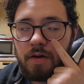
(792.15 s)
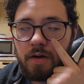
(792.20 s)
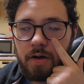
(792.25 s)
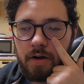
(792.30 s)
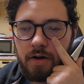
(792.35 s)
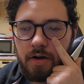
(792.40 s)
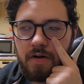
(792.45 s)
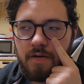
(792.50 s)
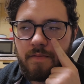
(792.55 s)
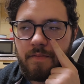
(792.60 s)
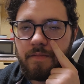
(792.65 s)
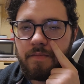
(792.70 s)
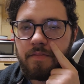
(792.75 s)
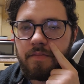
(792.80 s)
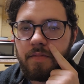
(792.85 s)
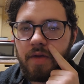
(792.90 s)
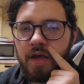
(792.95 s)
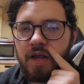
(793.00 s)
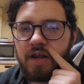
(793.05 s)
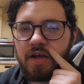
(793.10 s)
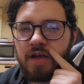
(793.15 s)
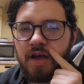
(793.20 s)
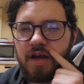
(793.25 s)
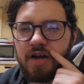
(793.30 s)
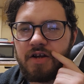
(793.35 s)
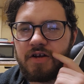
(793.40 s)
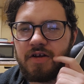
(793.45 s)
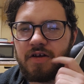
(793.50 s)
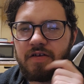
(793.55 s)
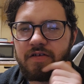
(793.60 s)
And it
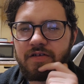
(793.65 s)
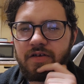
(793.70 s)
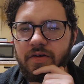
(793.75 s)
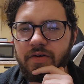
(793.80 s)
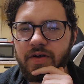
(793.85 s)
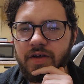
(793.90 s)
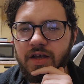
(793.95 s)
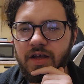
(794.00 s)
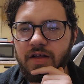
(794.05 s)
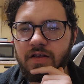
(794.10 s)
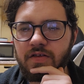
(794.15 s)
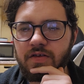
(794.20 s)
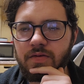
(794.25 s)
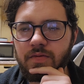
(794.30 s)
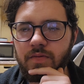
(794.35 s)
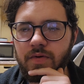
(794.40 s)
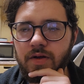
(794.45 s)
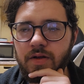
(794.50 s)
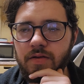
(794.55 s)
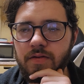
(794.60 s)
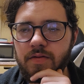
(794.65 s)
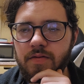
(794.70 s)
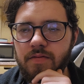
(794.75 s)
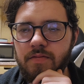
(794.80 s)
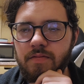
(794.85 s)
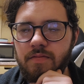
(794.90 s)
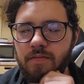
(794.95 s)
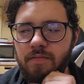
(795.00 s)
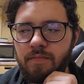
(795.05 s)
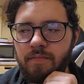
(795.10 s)
kind of does go against what
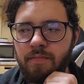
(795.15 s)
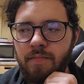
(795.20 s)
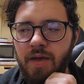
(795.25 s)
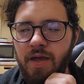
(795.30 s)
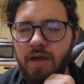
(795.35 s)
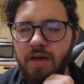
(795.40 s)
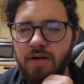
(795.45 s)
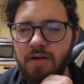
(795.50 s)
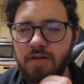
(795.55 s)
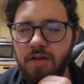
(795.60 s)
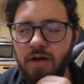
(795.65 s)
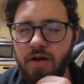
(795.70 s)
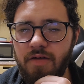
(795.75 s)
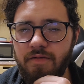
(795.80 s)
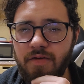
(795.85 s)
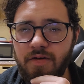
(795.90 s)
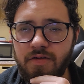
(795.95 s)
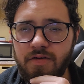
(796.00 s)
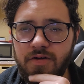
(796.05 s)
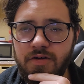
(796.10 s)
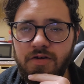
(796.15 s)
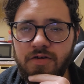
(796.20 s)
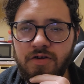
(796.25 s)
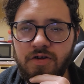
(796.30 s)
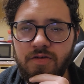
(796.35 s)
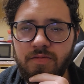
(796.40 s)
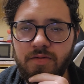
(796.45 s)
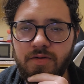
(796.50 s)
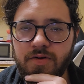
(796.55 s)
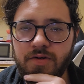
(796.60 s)
me and a lot of other
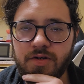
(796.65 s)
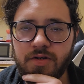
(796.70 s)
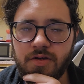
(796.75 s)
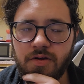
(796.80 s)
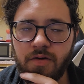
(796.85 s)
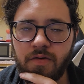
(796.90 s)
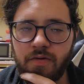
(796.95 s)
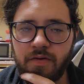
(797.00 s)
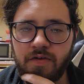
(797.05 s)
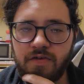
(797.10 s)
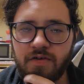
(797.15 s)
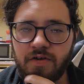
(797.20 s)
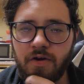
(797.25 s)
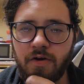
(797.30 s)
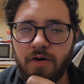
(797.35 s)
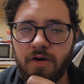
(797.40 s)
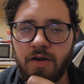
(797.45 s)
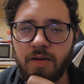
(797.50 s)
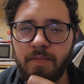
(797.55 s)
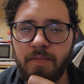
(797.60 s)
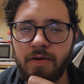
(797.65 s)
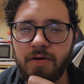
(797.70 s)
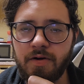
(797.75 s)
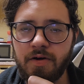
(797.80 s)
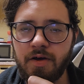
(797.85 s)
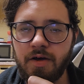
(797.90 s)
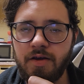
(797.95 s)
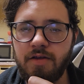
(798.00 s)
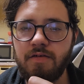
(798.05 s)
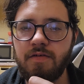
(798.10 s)
YouTubers always agree
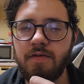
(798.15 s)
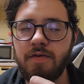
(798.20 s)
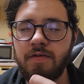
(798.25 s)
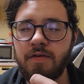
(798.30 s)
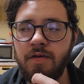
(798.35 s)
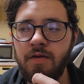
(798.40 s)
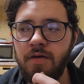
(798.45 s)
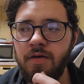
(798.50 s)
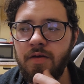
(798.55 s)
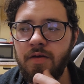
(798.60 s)
upon, is